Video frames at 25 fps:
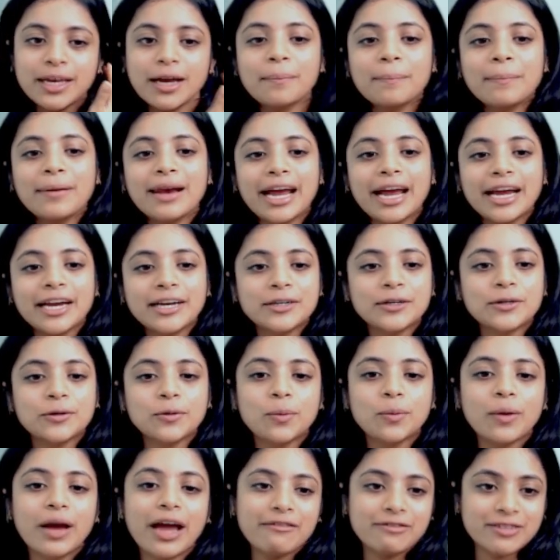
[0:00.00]
applied
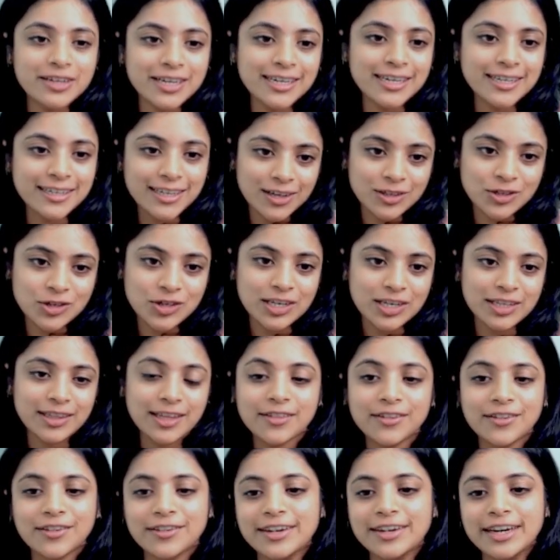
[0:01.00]
to every industry that
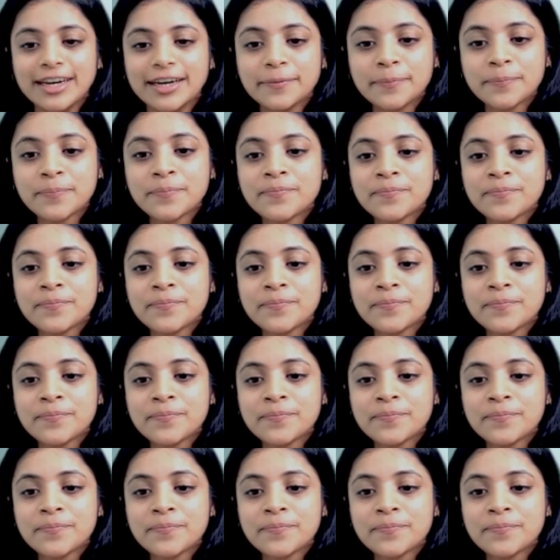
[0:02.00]
they're in.